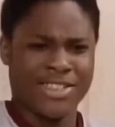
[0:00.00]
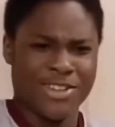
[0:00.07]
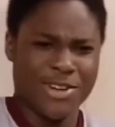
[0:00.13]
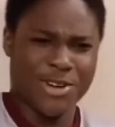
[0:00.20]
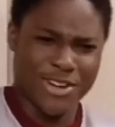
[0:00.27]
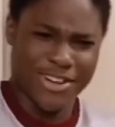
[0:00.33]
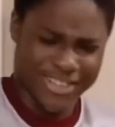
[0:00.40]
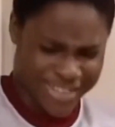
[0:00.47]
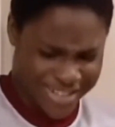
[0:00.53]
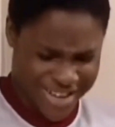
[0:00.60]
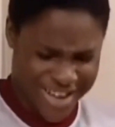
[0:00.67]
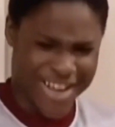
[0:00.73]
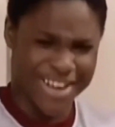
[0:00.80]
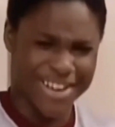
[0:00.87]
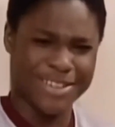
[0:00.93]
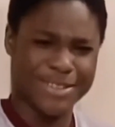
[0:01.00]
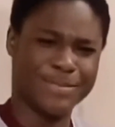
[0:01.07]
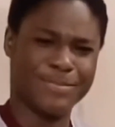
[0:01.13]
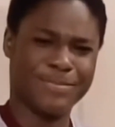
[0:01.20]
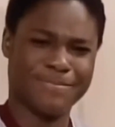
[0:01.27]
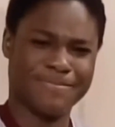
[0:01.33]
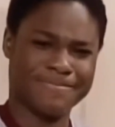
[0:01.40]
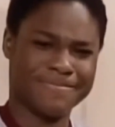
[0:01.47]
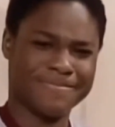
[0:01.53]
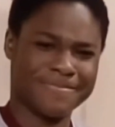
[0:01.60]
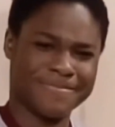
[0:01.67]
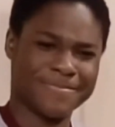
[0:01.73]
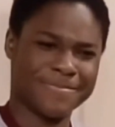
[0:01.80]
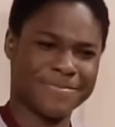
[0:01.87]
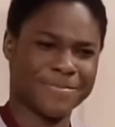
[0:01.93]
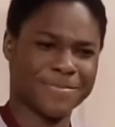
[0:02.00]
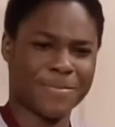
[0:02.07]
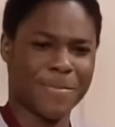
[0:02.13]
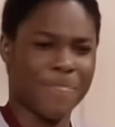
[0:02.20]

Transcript: cell phone video showing Malcolm in the water with